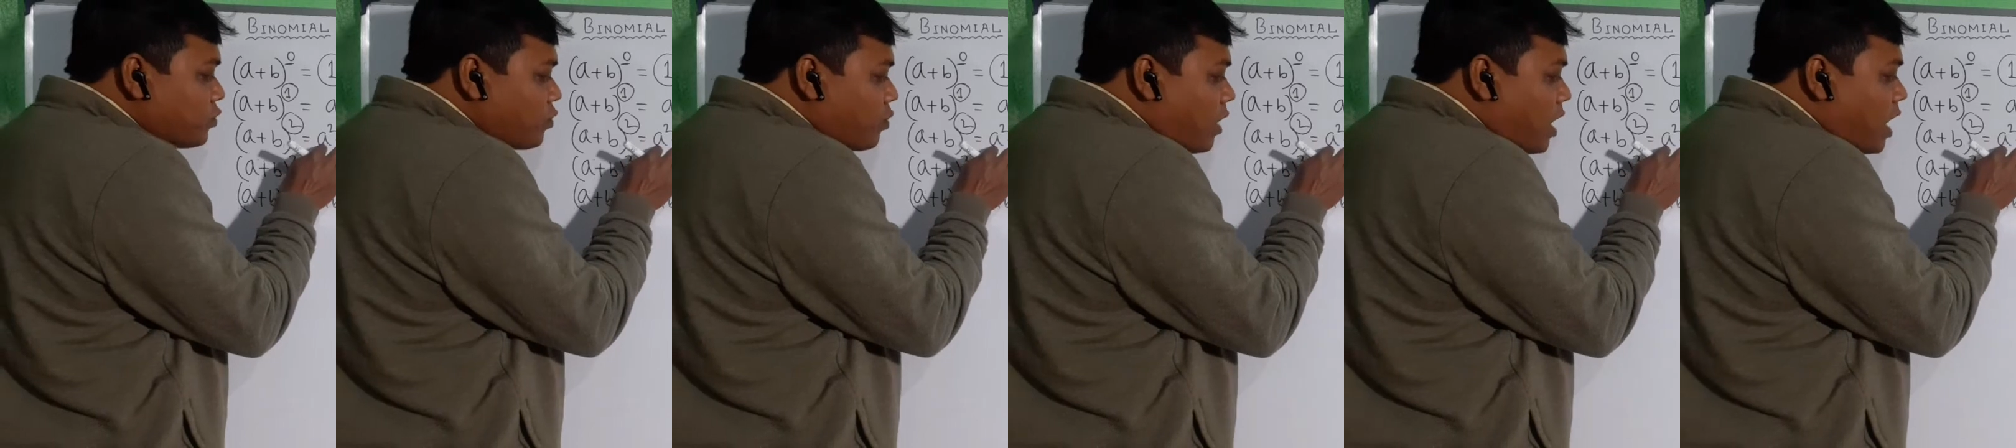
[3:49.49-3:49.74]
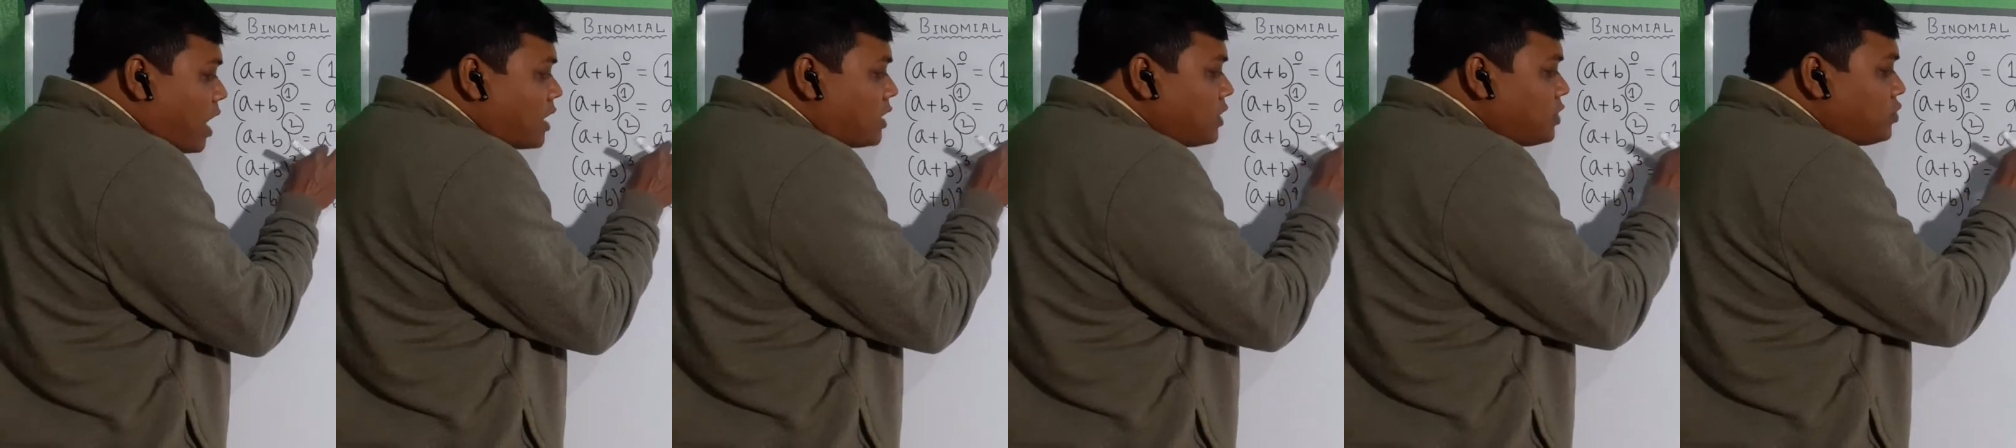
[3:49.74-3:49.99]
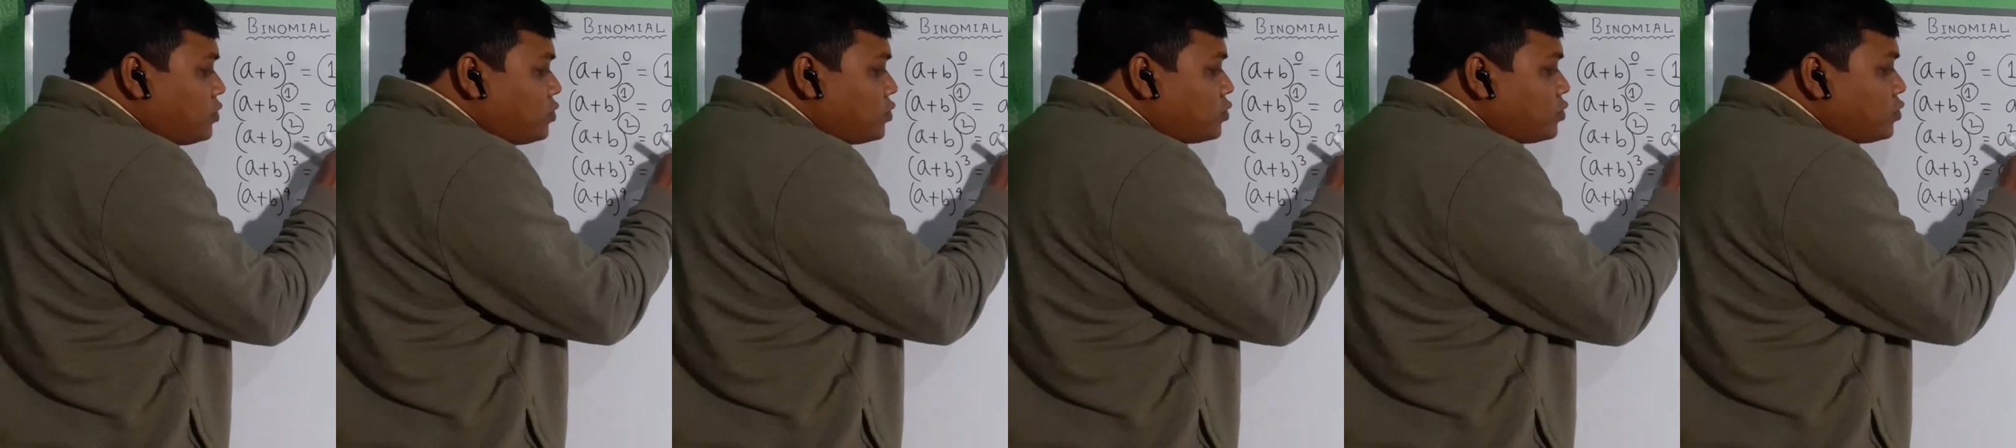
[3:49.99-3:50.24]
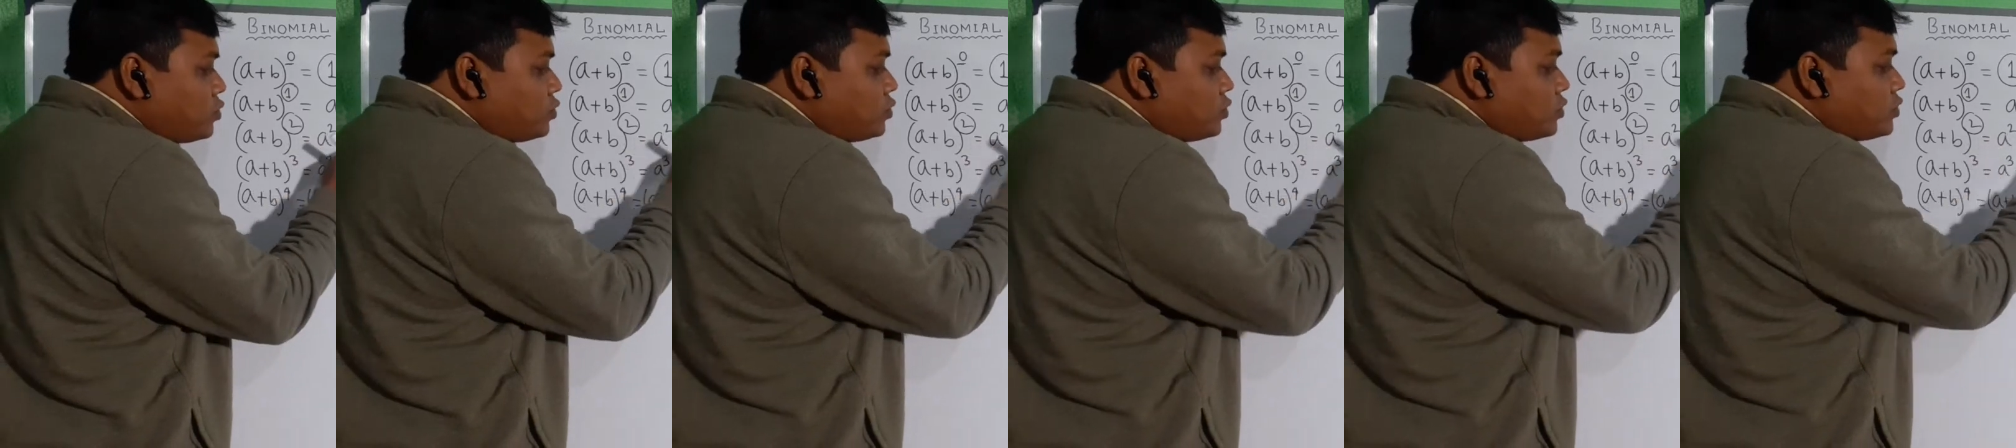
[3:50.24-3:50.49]

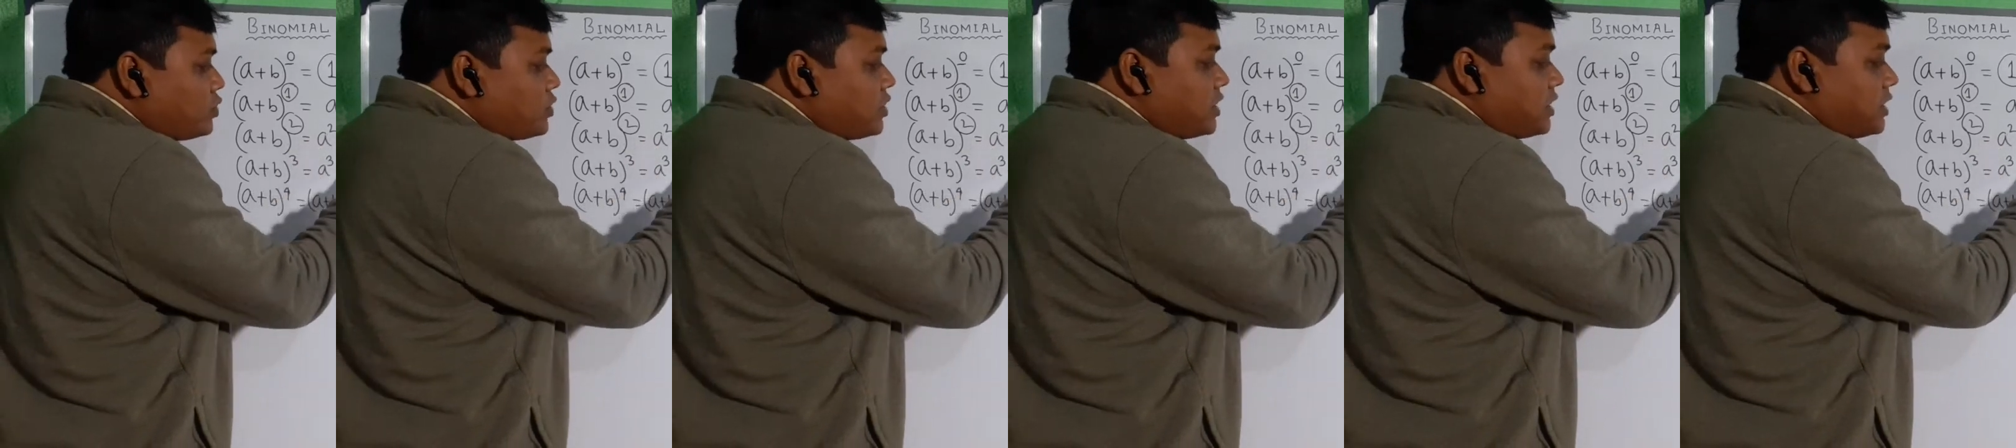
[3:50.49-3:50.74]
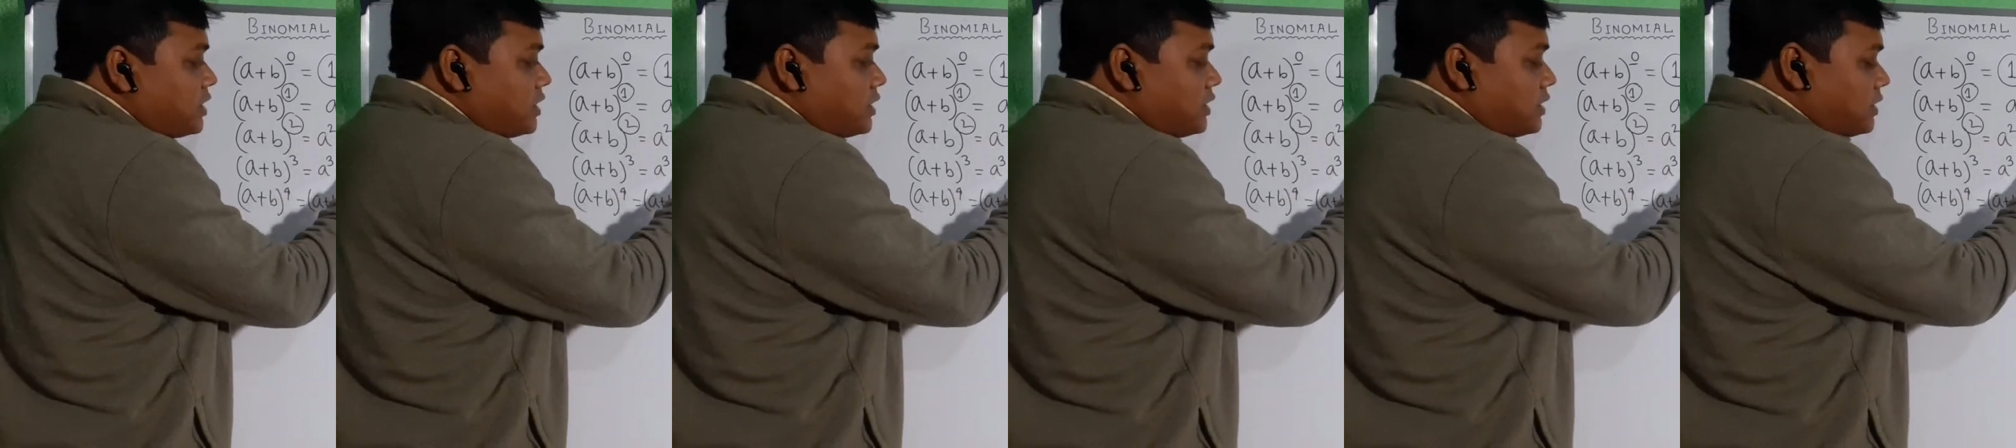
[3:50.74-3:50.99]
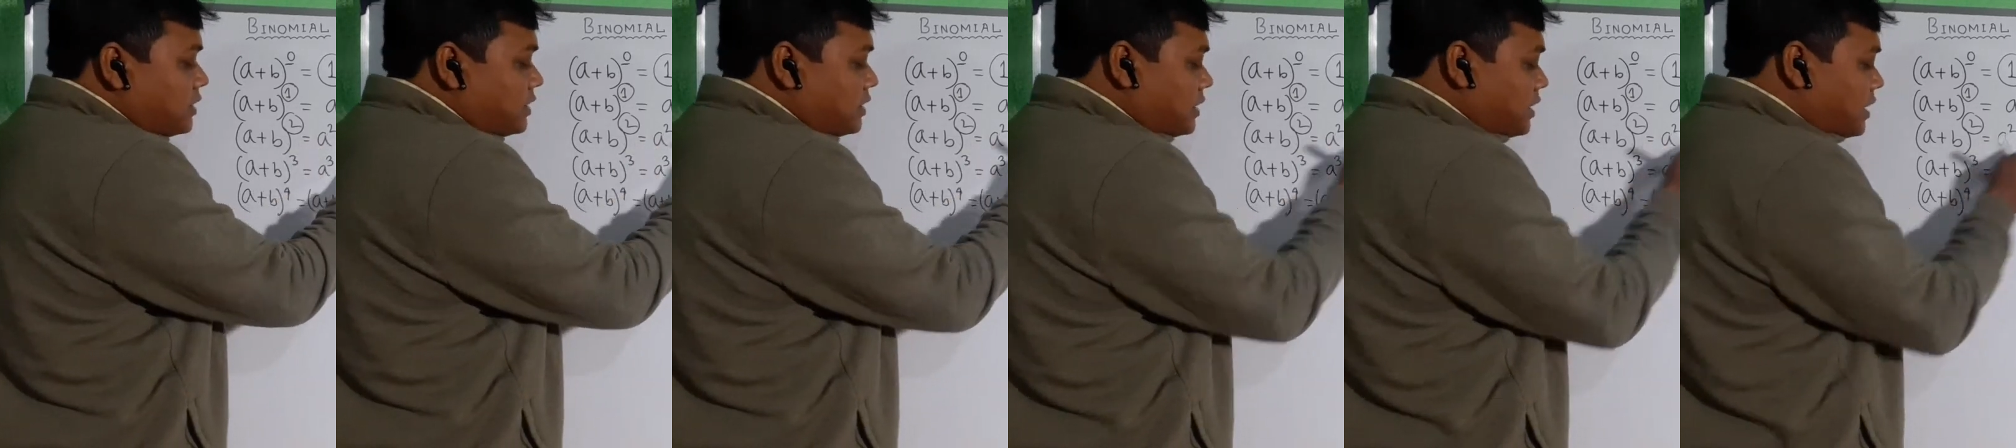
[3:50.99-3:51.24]
1, 2, 3.